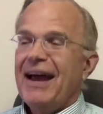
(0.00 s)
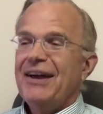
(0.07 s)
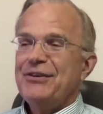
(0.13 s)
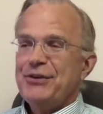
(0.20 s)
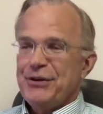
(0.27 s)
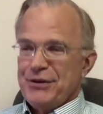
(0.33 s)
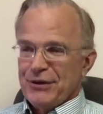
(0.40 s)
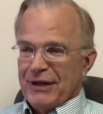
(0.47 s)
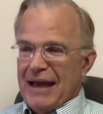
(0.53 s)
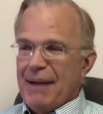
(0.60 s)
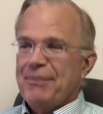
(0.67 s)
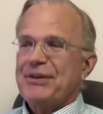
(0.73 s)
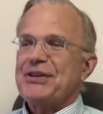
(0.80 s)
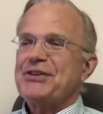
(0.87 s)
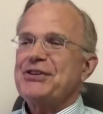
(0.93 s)
Yeah, do your
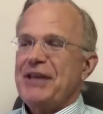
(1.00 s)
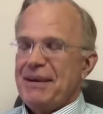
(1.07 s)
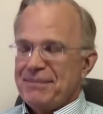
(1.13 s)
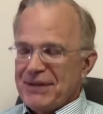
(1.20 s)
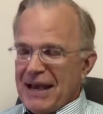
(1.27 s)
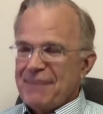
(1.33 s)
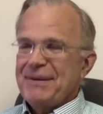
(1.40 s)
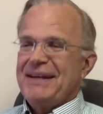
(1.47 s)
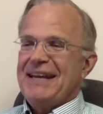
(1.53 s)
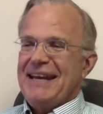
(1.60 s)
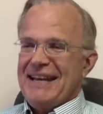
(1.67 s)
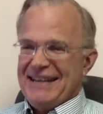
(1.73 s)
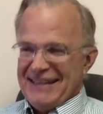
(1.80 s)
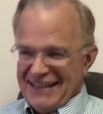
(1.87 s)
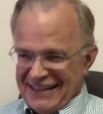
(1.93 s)
lab at the same time of
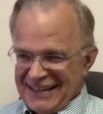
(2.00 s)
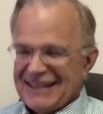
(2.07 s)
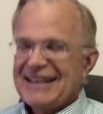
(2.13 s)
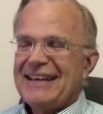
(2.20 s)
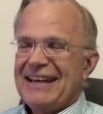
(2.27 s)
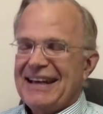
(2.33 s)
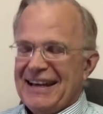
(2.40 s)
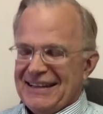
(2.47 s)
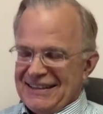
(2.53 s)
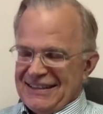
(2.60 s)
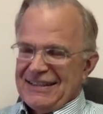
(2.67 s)
day. Yeah.